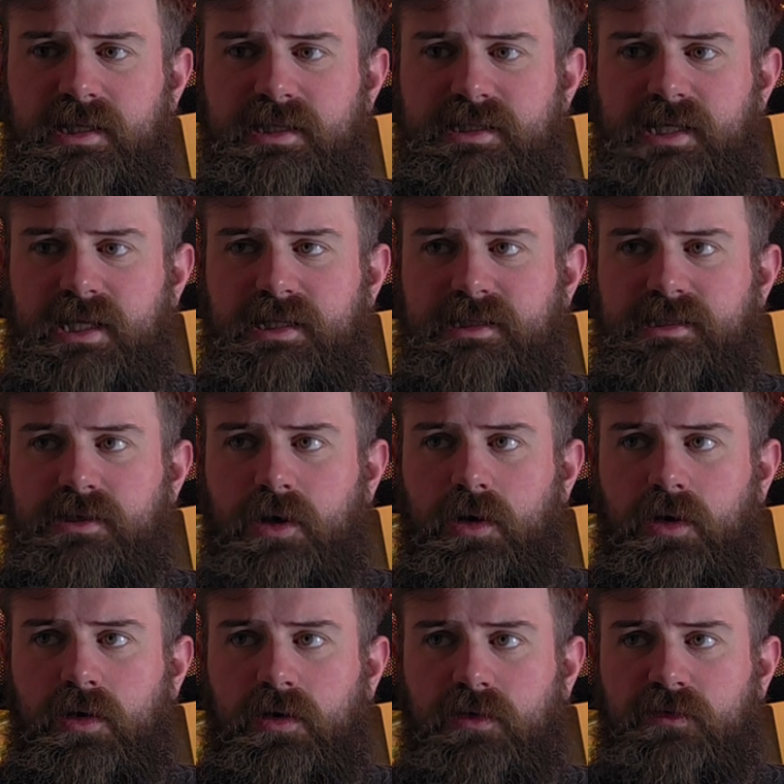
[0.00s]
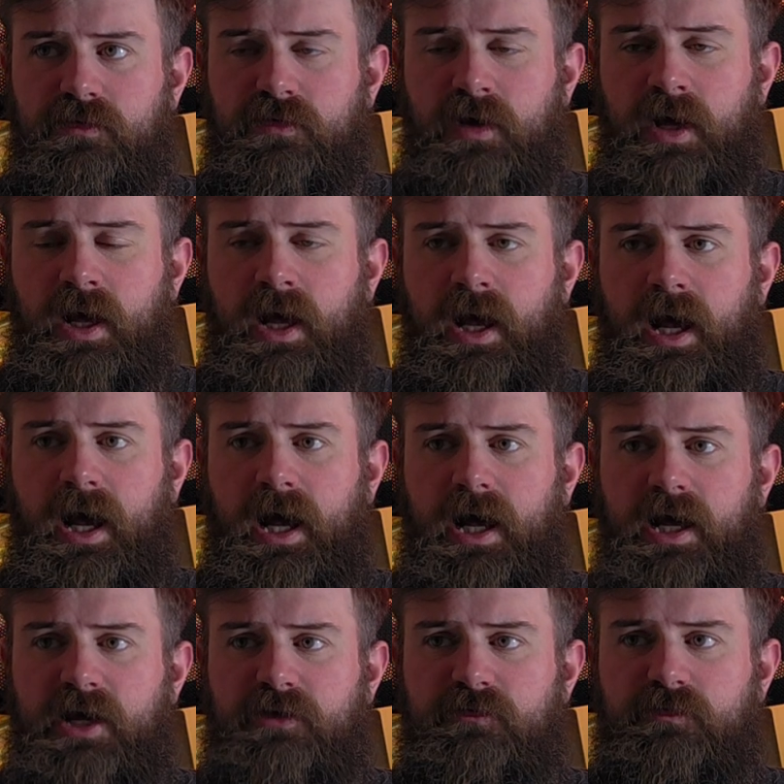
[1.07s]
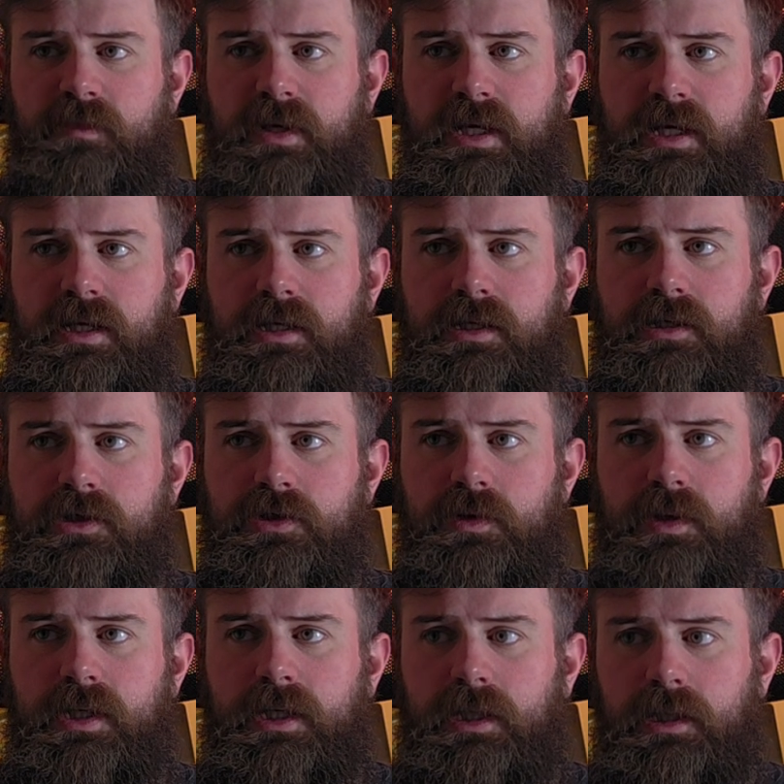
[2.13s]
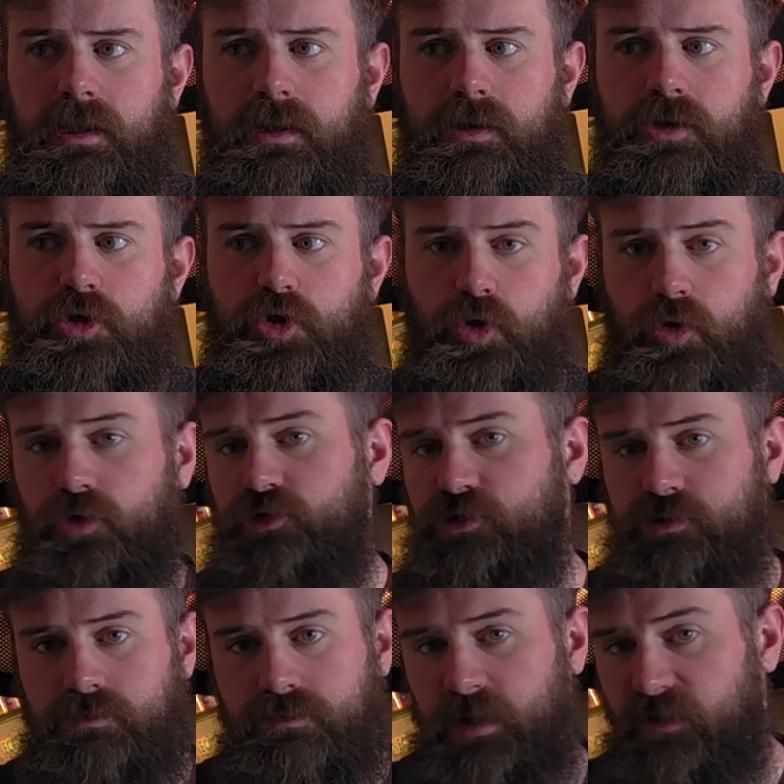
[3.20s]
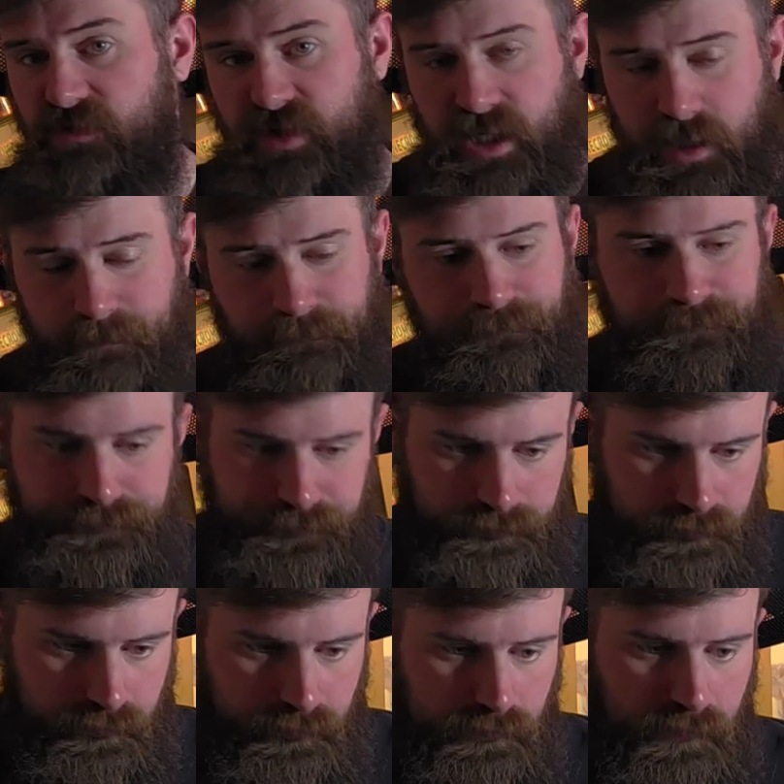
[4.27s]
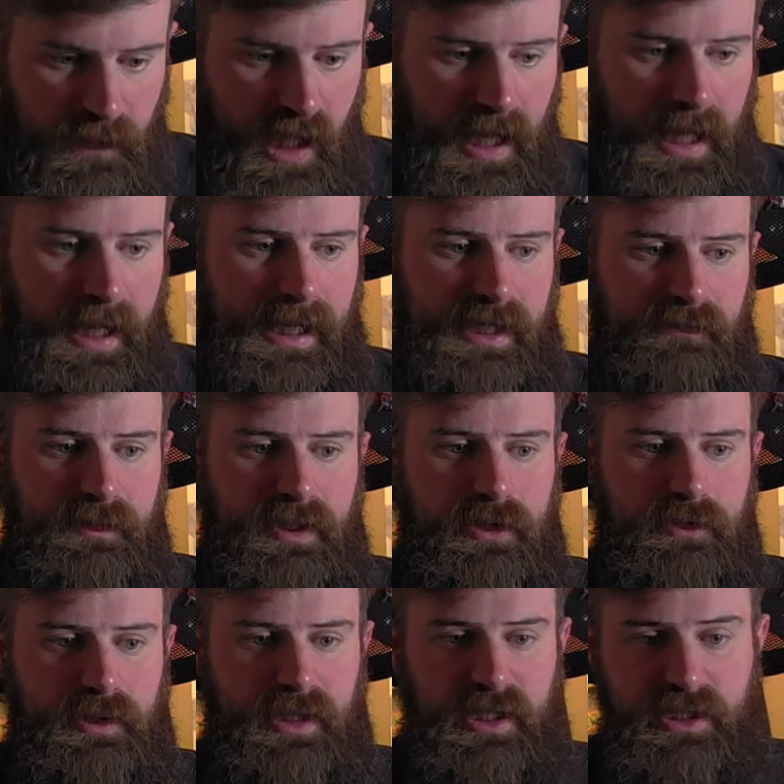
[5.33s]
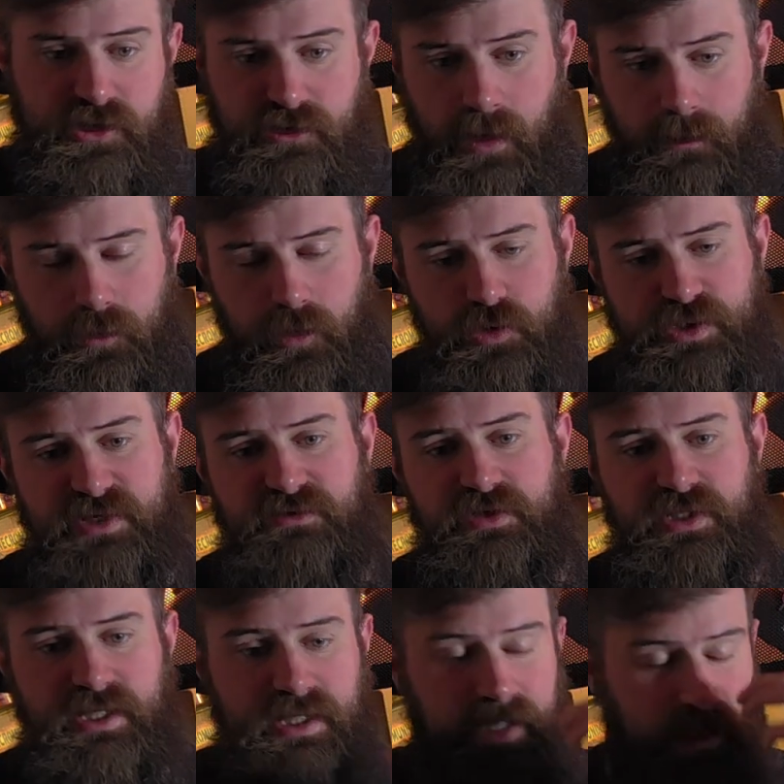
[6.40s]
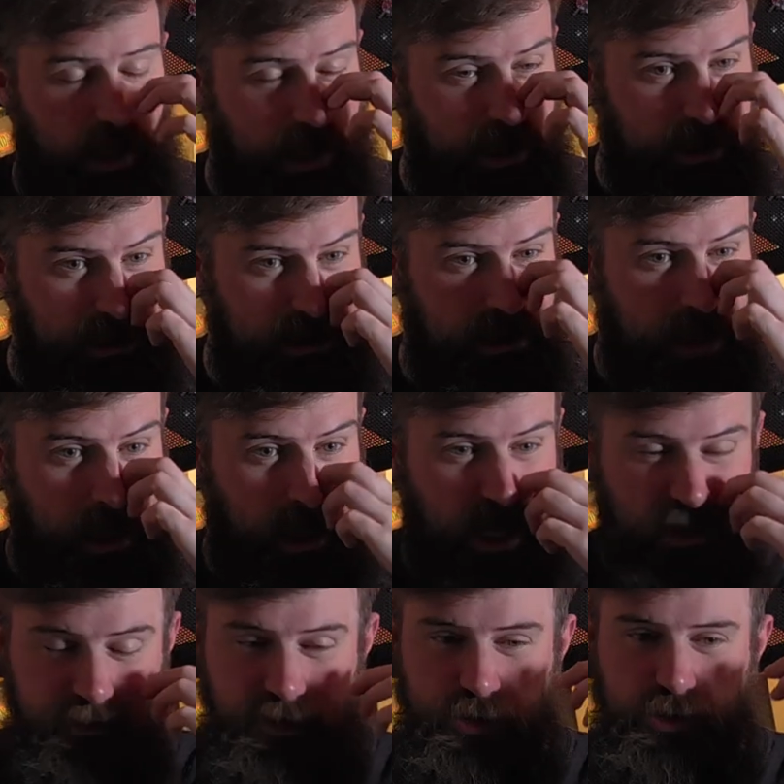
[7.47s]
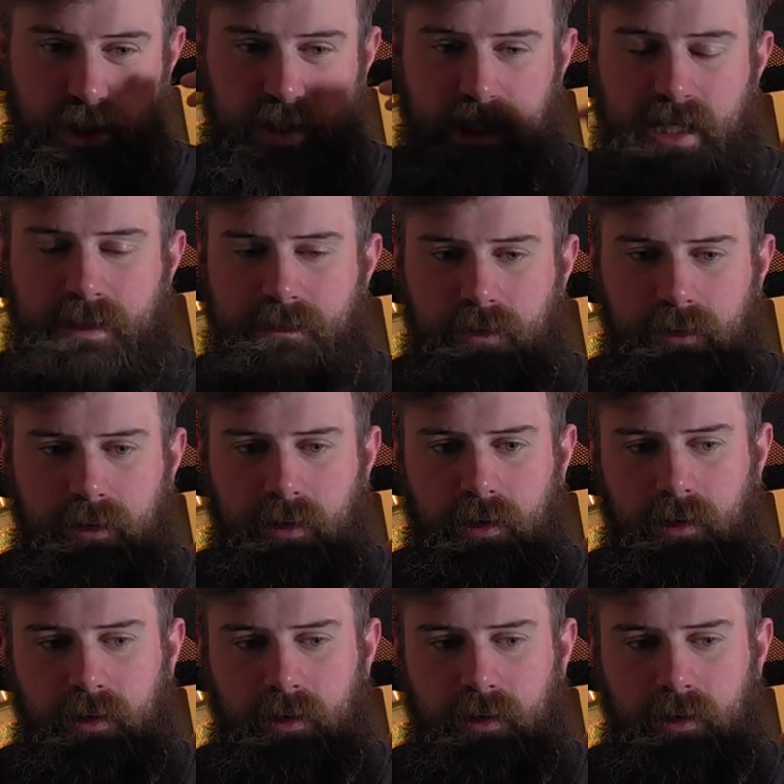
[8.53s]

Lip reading: in the sense of I've been doing shorts every day, and I've been doing an Instagram post every day, and I've been trying to keep